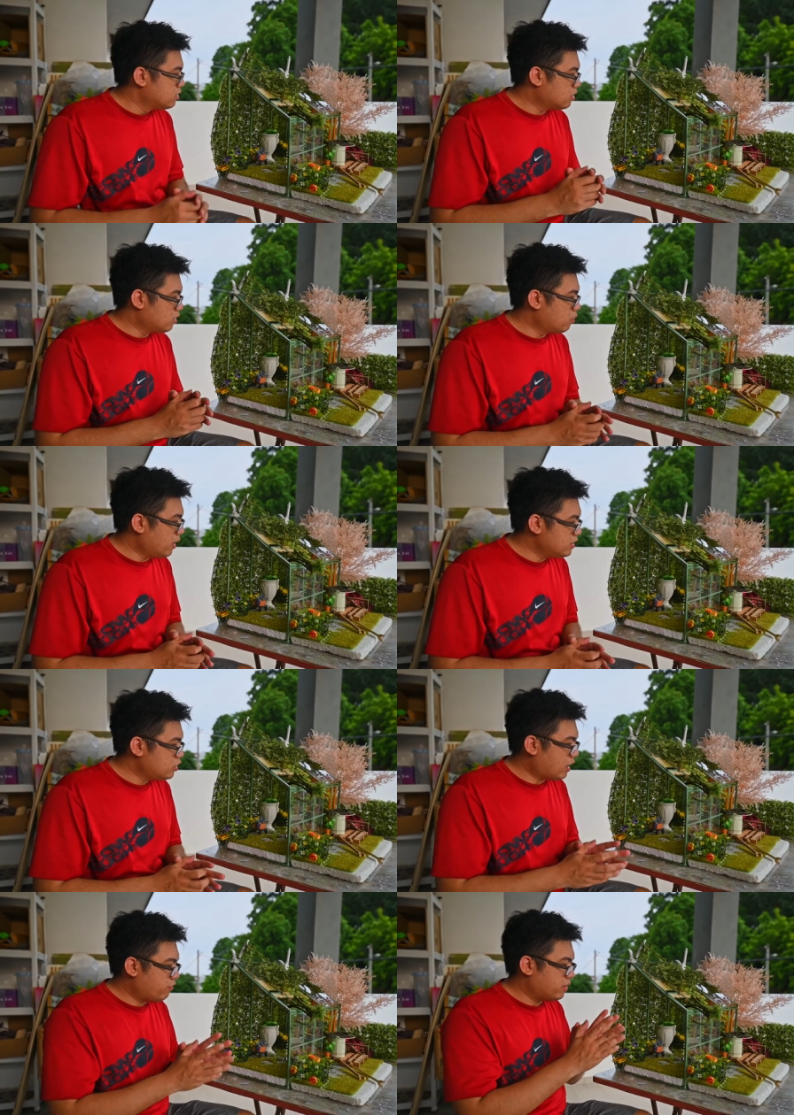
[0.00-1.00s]
So once
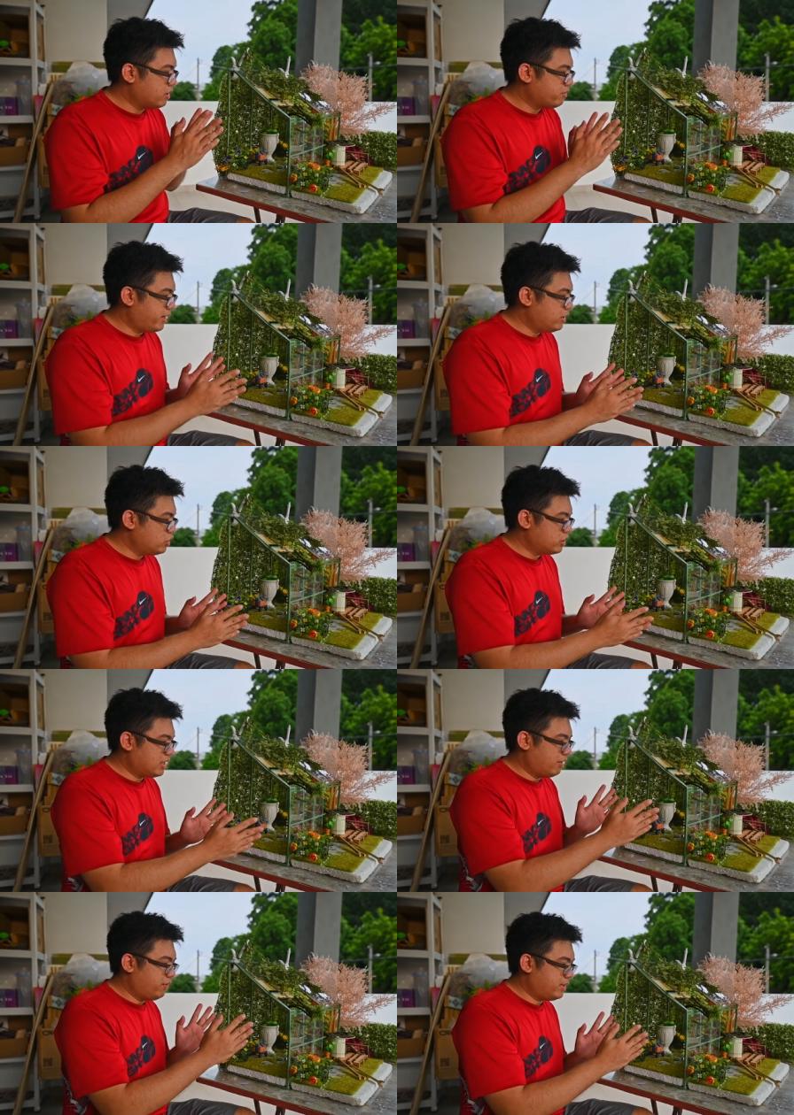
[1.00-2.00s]
you have arranged
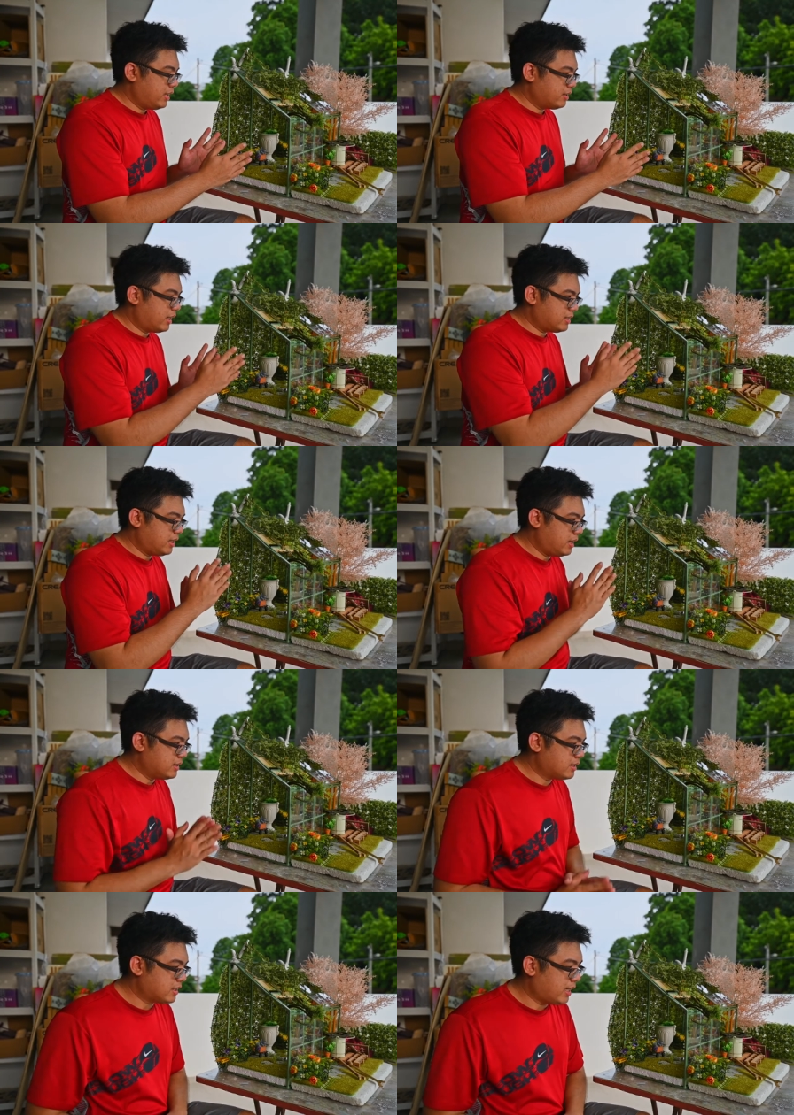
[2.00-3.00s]
everything nicely
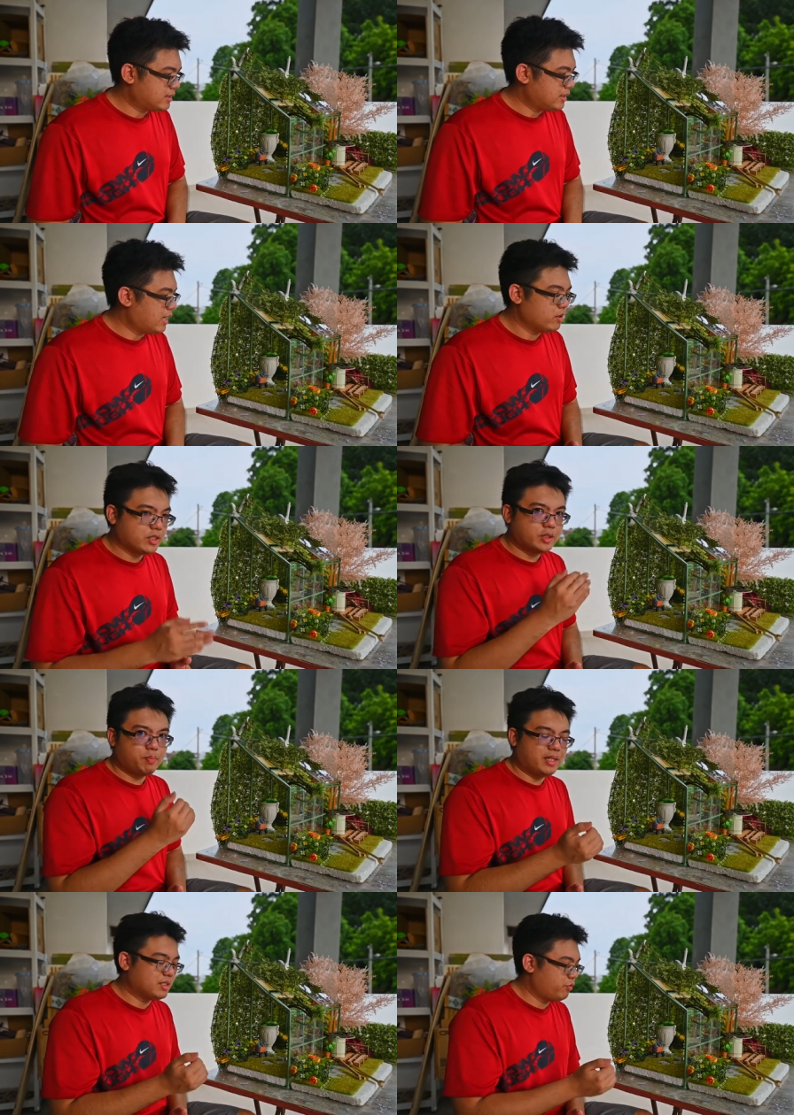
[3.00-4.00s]
inside, yeah, you just
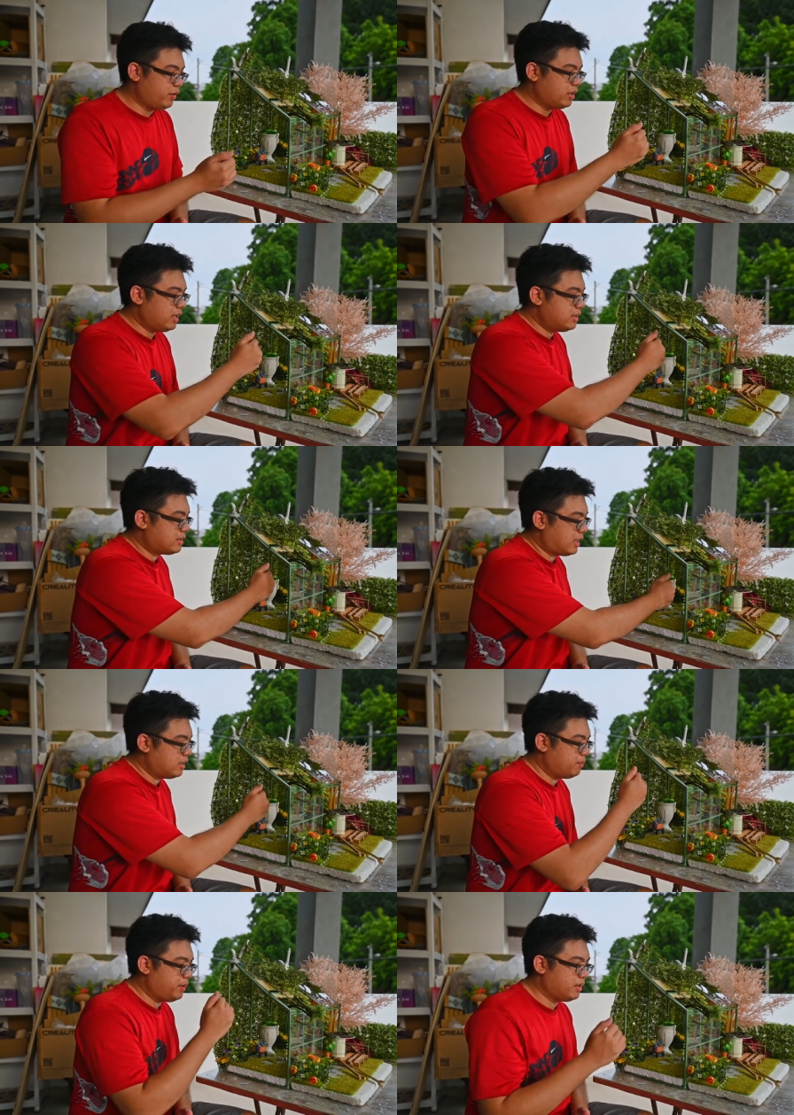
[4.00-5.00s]
place the figure inside in
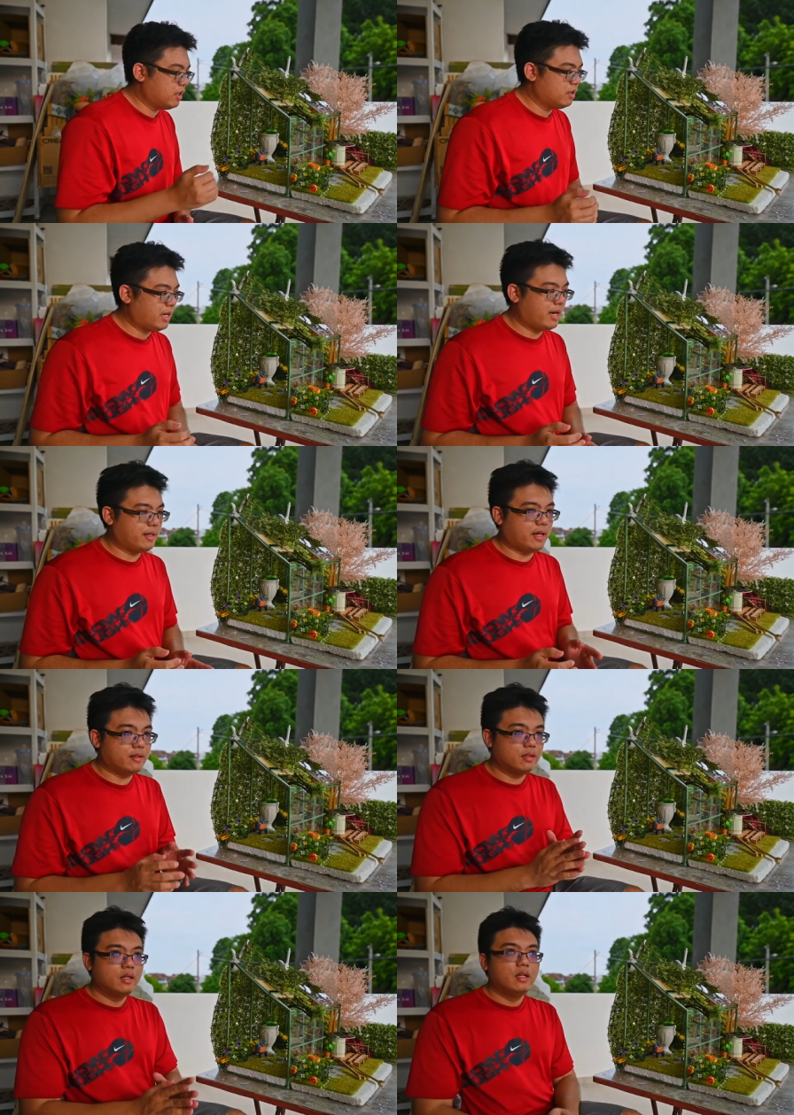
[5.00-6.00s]
the middle and then